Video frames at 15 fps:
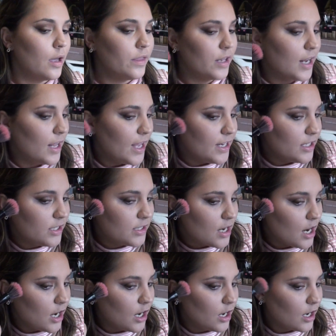Then I like to
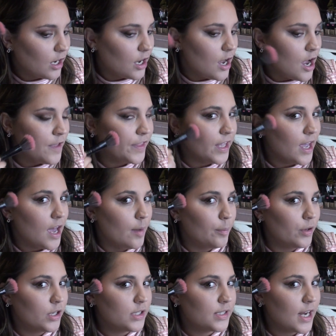start on the
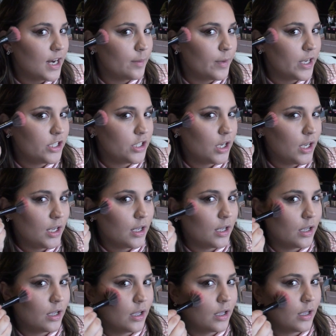upper side of my cheek
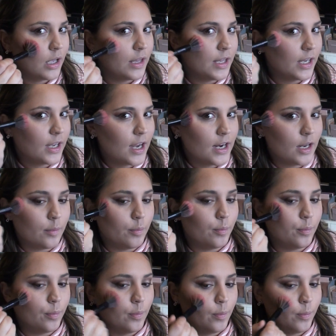and then kind of
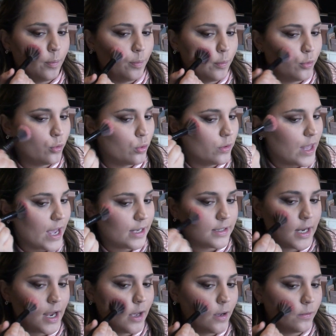pull that
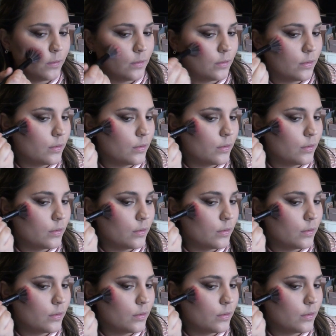down.